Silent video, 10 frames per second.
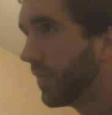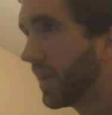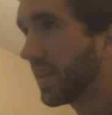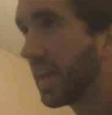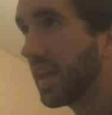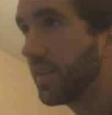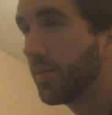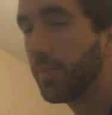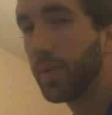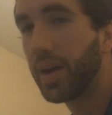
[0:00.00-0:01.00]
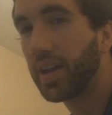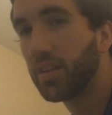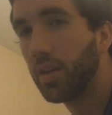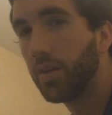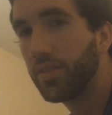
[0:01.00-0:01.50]
And again, my
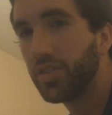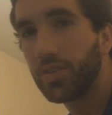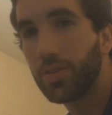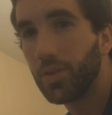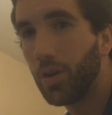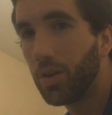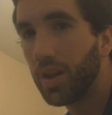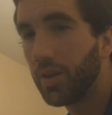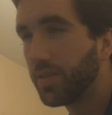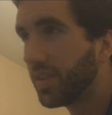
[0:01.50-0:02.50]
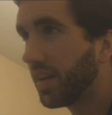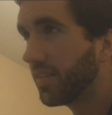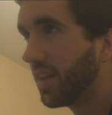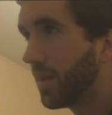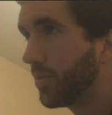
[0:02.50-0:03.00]
gloves just for all out
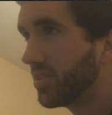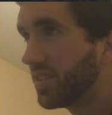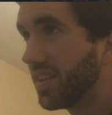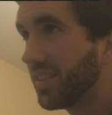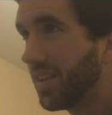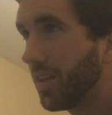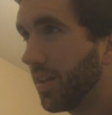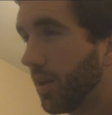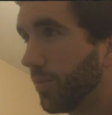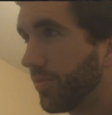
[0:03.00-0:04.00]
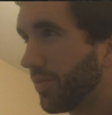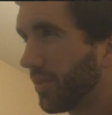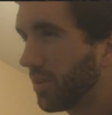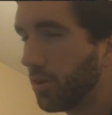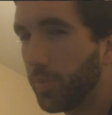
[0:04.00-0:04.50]
damage. The intel helps
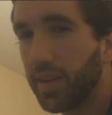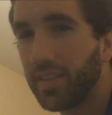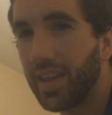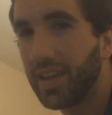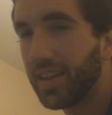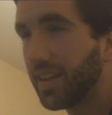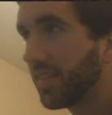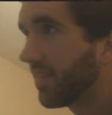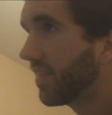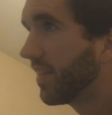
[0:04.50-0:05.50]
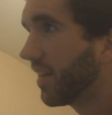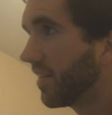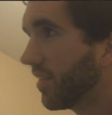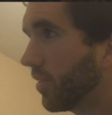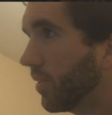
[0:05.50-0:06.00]
for a little bit of tankiness in there
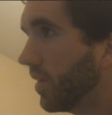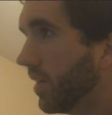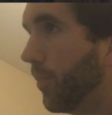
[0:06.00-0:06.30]
too.